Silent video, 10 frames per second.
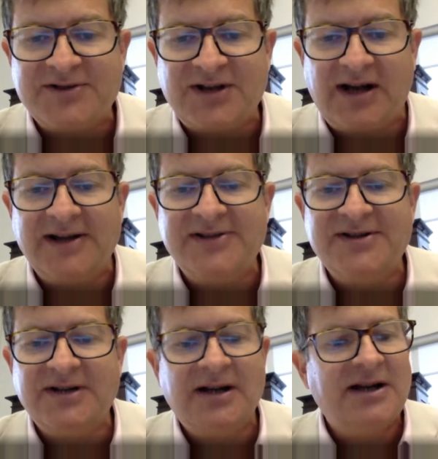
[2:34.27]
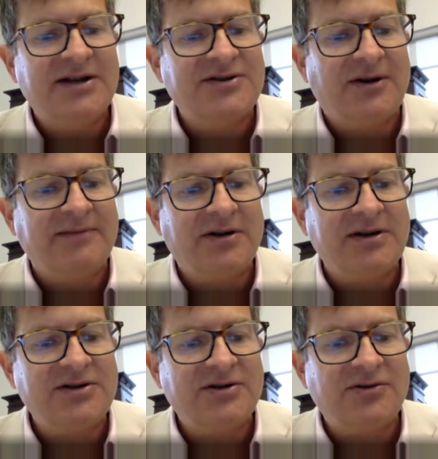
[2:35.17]
slides. So I'm going
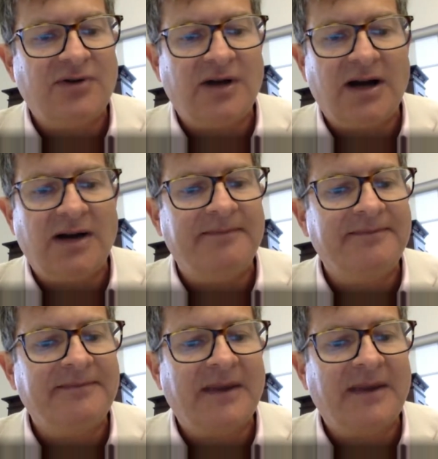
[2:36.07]
to